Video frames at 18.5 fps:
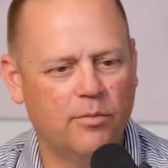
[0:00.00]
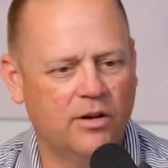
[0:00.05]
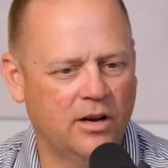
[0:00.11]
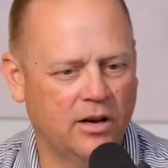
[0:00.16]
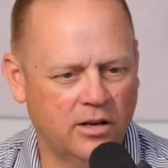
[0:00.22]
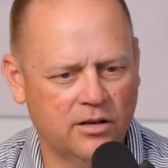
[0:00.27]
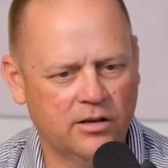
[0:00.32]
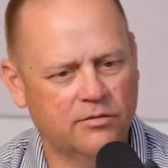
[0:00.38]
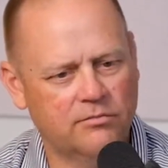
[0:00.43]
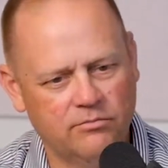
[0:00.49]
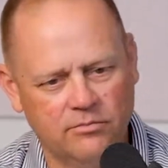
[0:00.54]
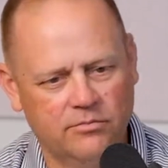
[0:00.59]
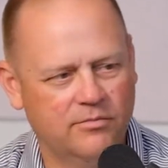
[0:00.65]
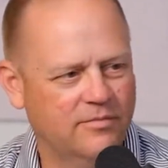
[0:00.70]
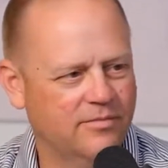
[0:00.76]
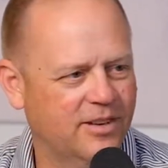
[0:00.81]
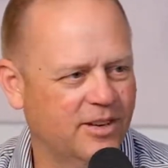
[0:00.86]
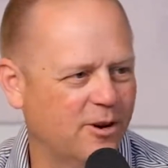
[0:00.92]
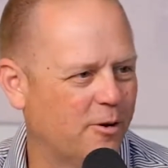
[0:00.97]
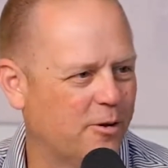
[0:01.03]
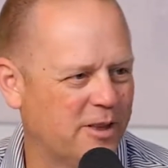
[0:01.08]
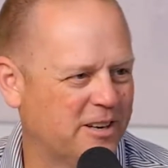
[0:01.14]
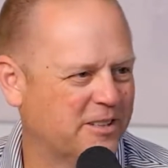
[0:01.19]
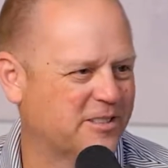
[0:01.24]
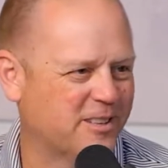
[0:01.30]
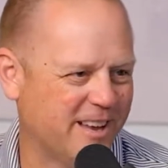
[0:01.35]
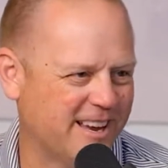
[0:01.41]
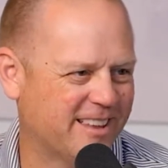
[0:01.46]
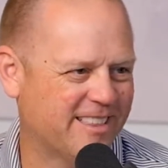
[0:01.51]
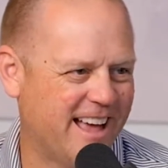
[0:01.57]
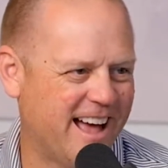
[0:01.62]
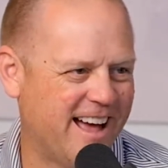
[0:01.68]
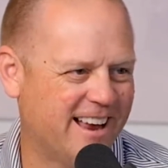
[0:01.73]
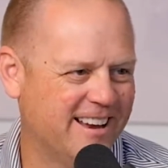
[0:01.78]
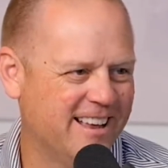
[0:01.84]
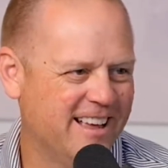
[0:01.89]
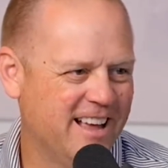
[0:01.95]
But you know, things like that